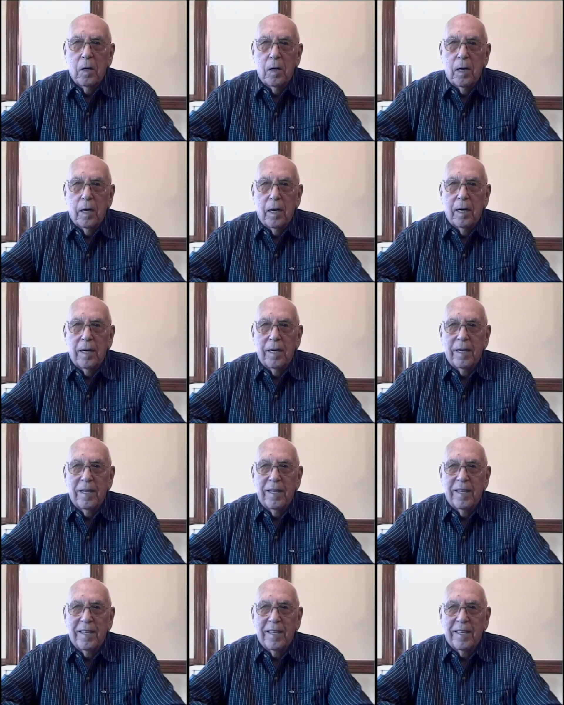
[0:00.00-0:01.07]

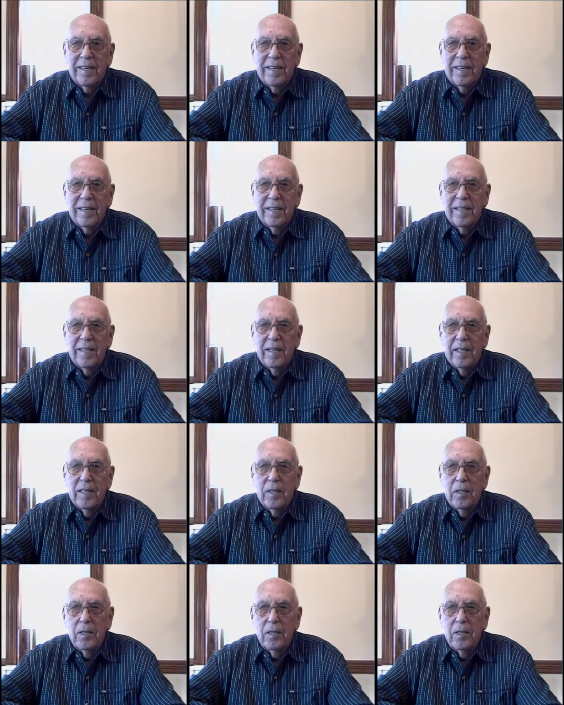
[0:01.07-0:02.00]
Nobody speaks.